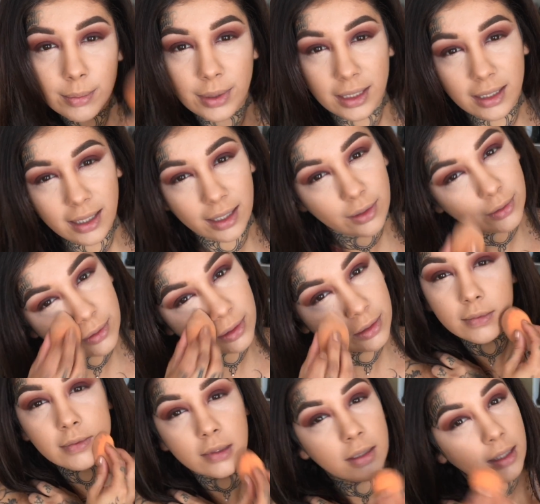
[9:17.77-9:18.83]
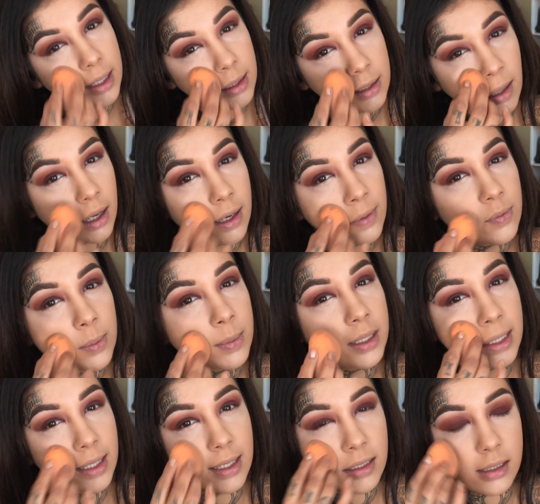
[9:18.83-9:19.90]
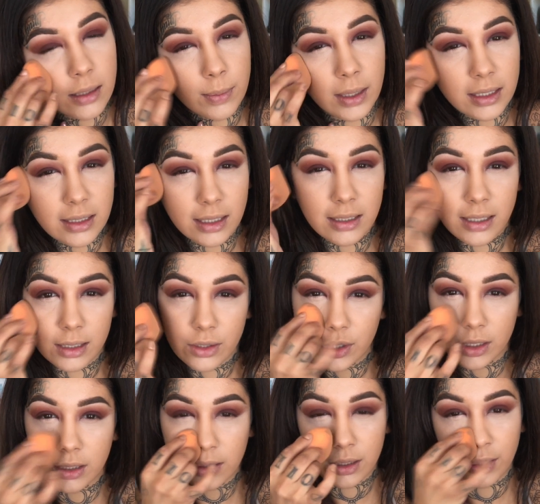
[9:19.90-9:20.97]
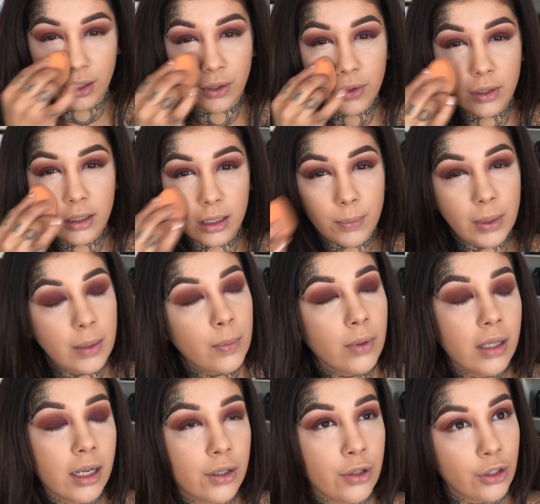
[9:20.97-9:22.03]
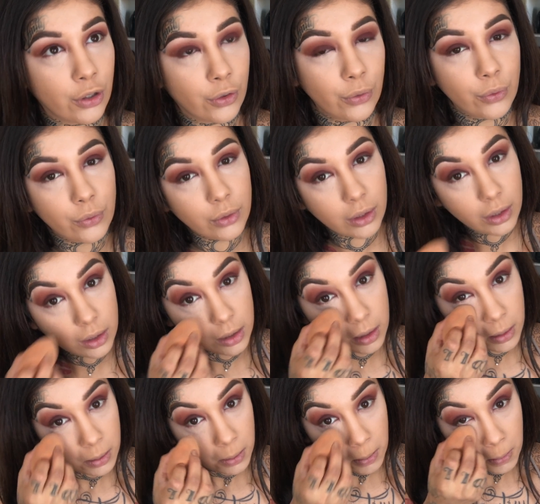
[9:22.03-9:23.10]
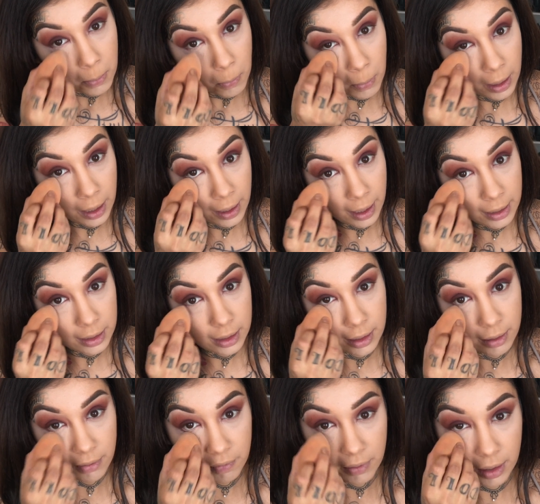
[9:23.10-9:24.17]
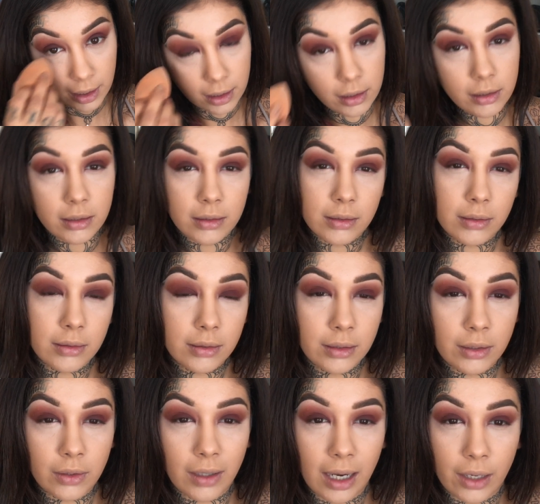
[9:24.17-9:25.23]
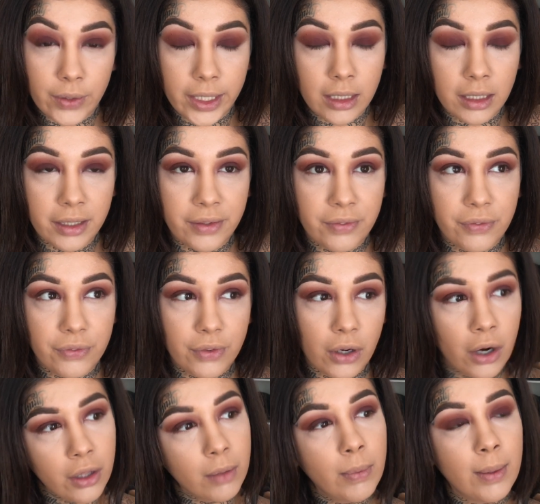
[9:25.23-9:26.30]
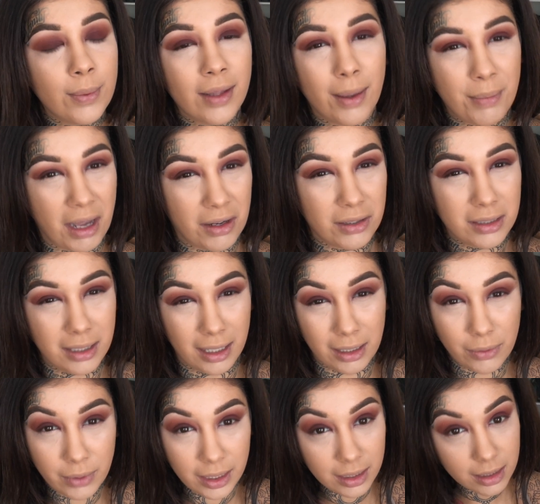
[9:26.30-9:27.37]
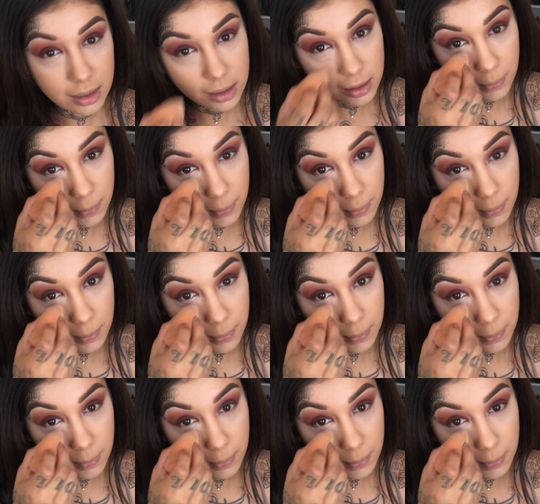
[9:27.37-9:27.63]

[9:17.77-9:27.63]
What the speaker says: but I don't know. Like, not everybody has the best intentions, you know? And the people that know where I live and, you know, how I live are the people that matters anyways.